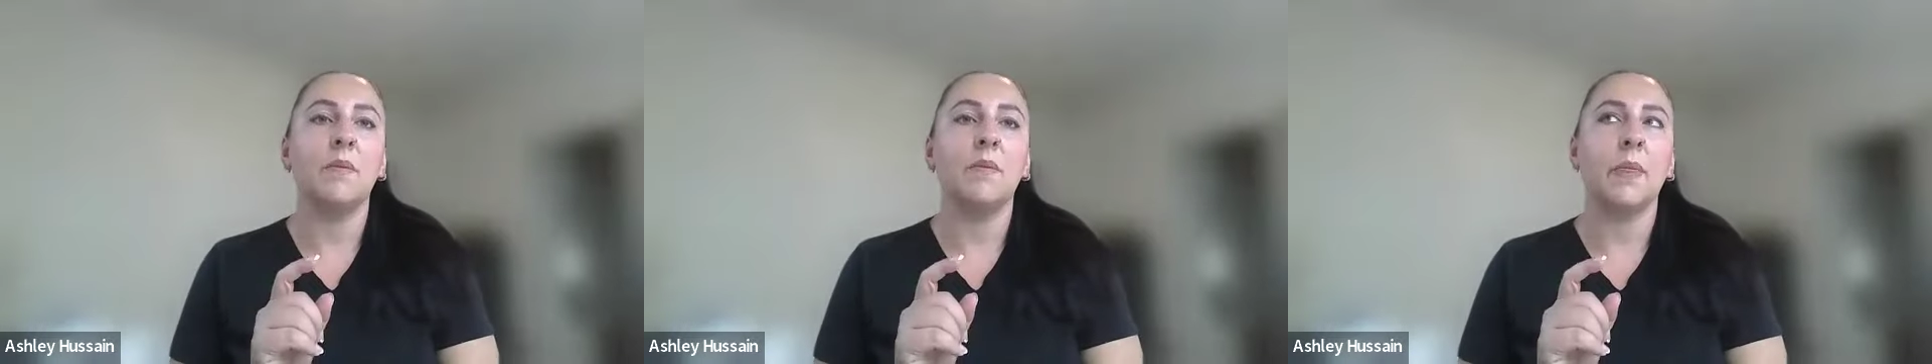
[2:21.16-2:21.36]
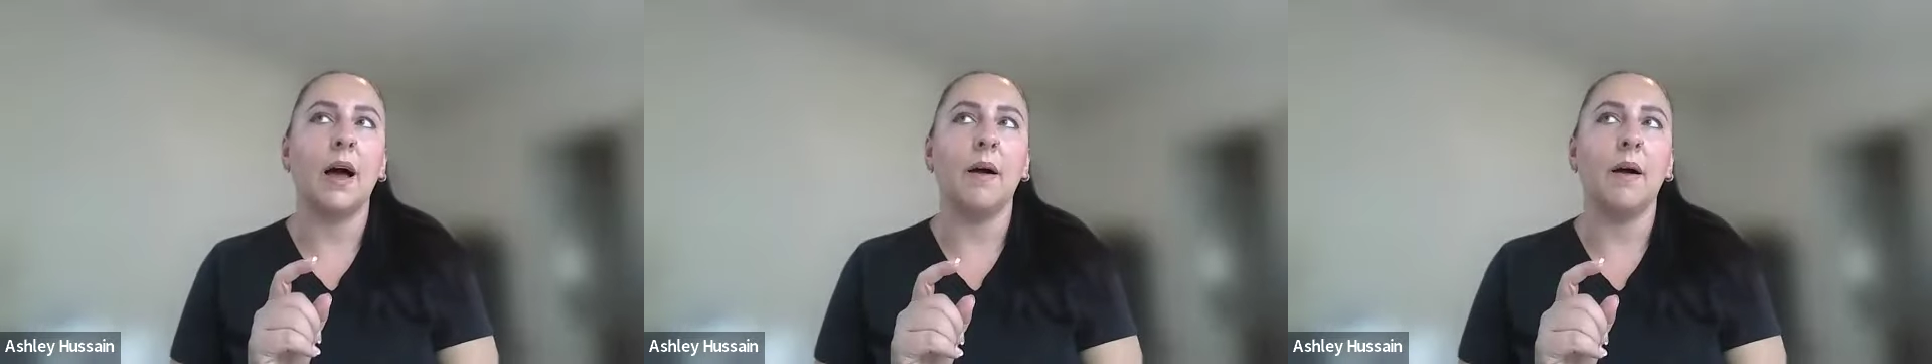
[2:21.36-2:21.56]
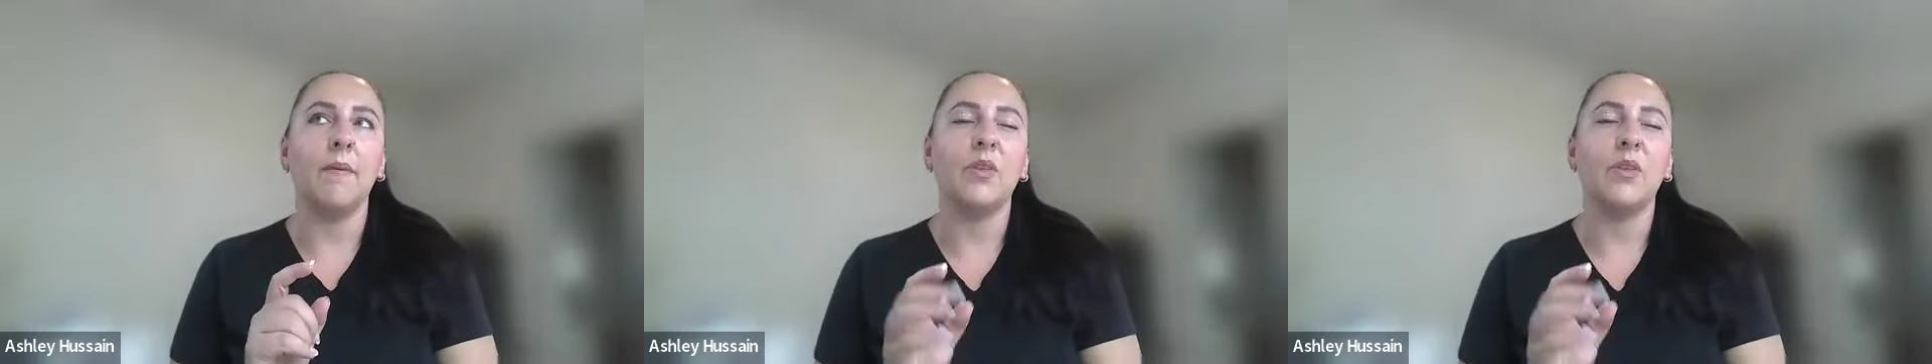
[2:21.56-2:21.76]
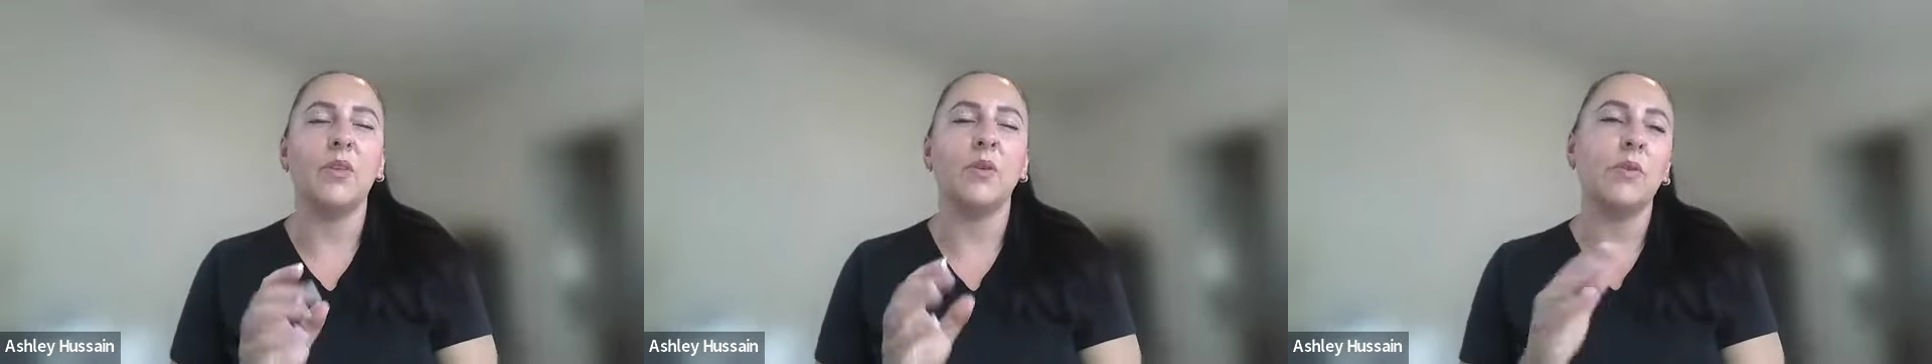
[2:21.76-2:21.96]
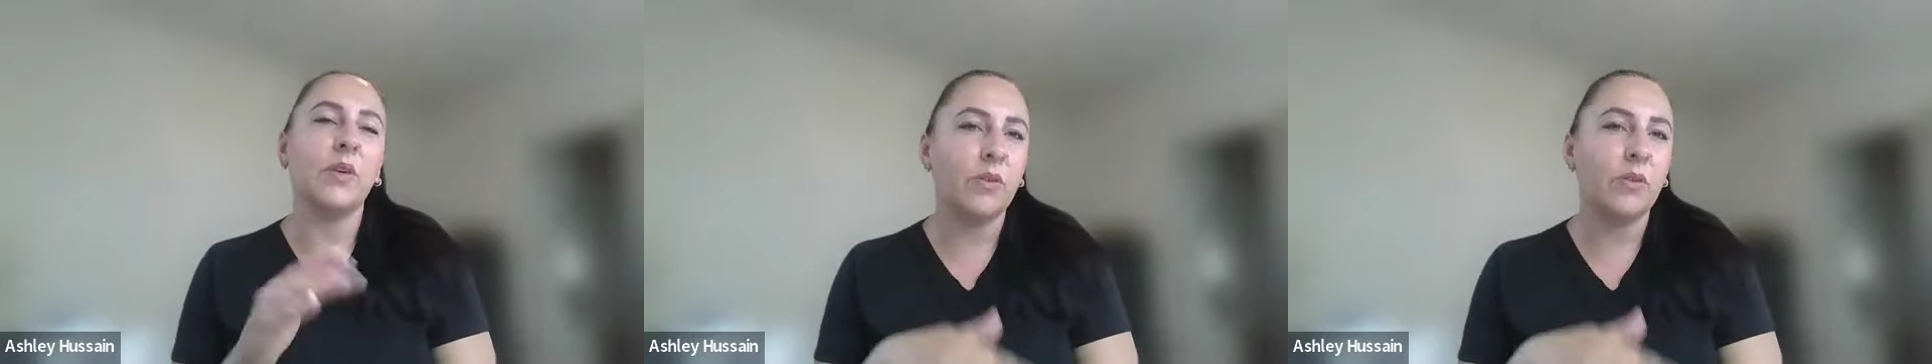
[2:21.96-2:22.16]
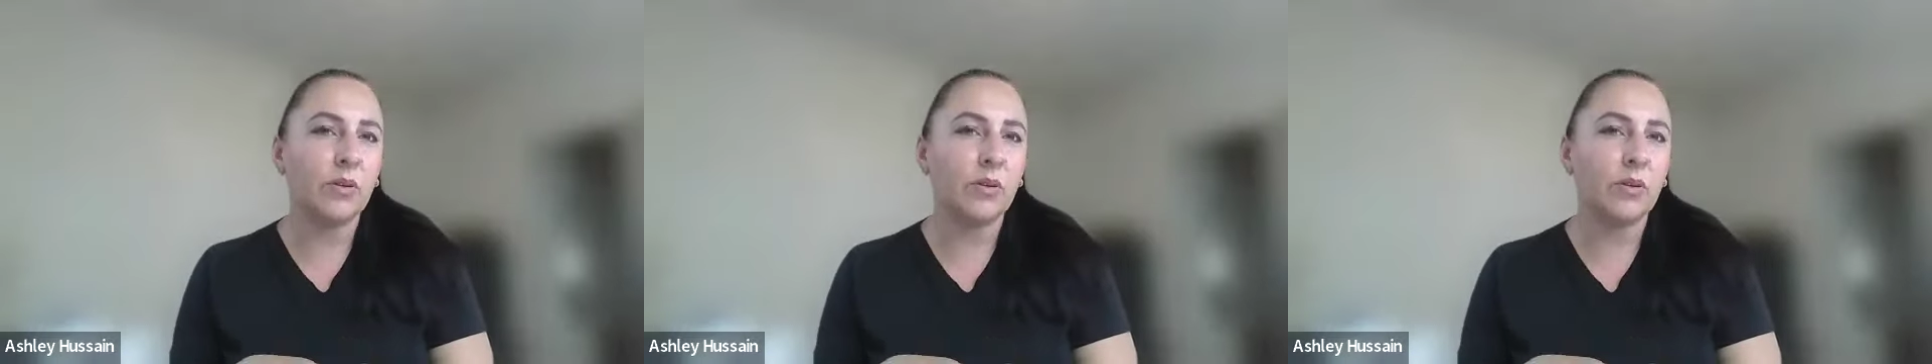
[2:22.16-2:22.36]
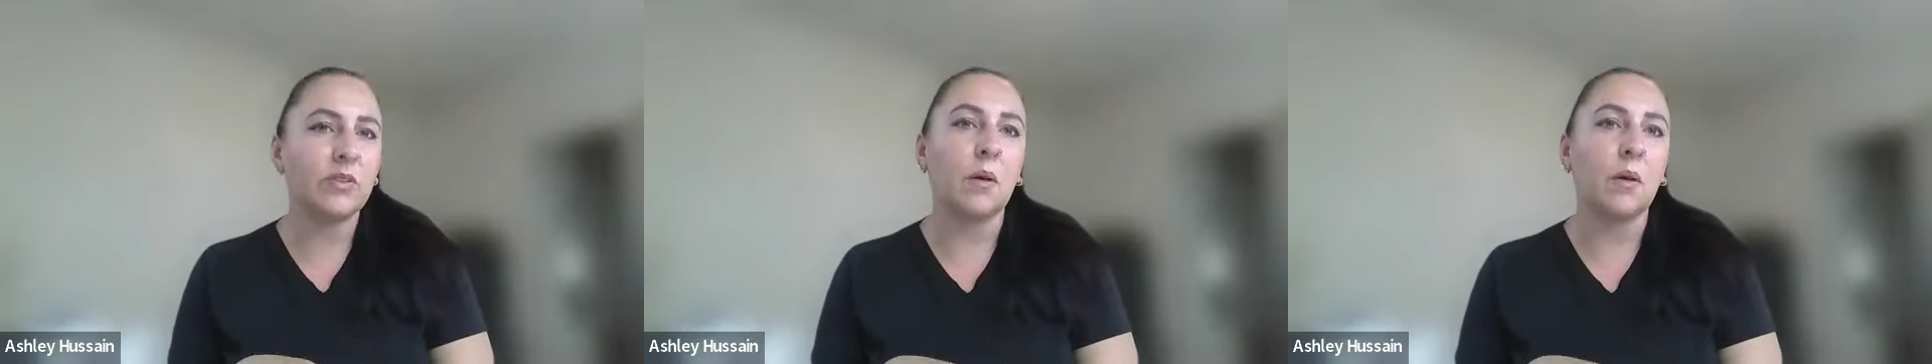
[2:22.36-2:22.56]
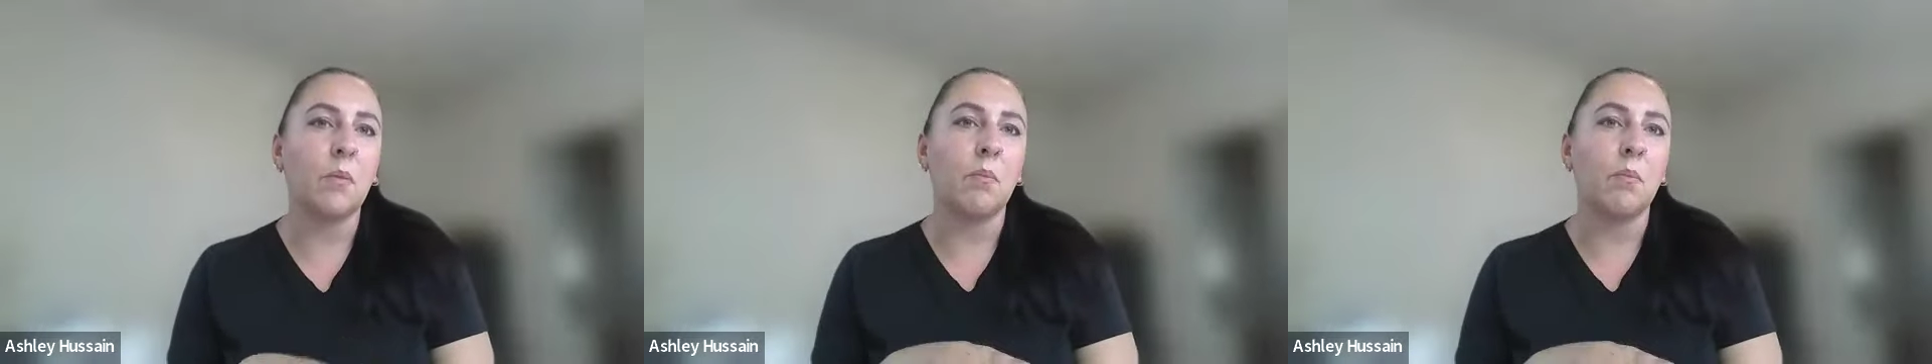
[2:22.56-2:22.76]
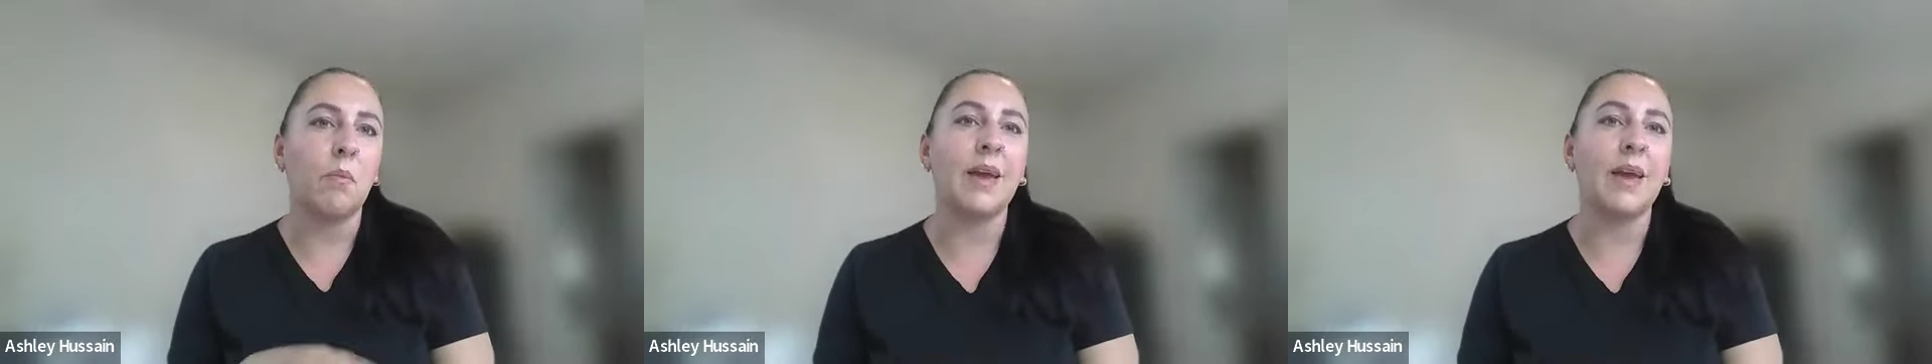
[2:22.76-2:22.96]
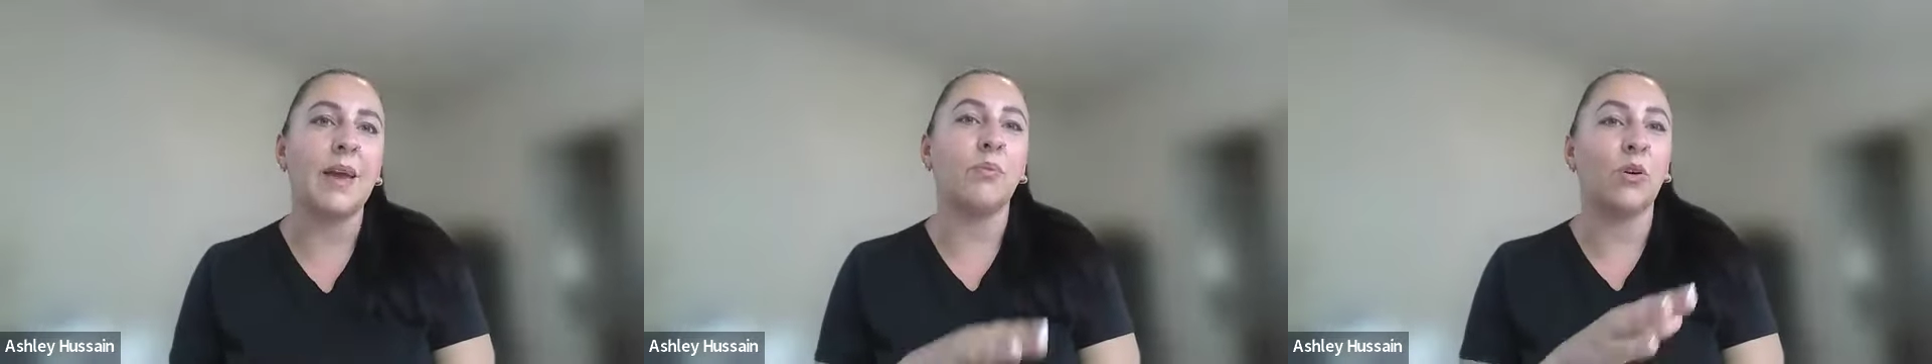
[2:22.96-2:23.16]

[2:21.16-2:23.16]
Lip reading: the recruiters might